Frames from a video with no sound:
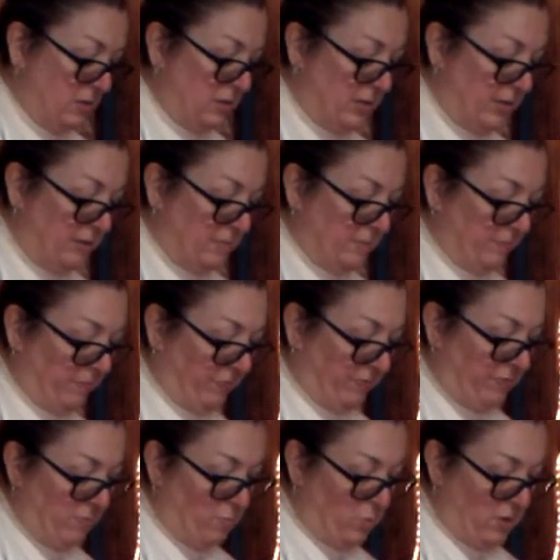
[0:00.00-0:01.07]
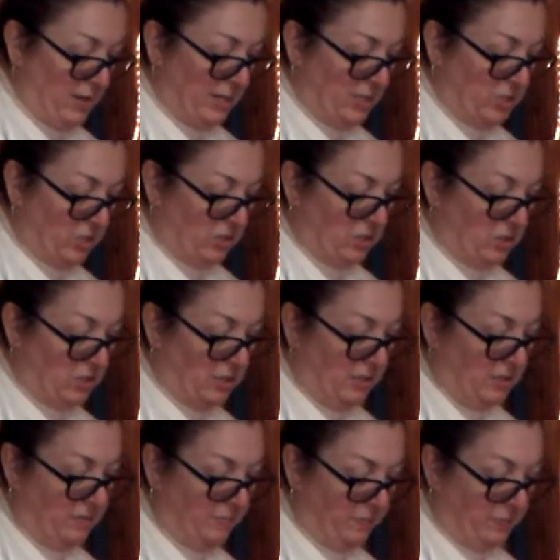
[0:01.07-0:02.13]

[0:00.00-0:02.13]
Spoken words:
All right, from where I stirred,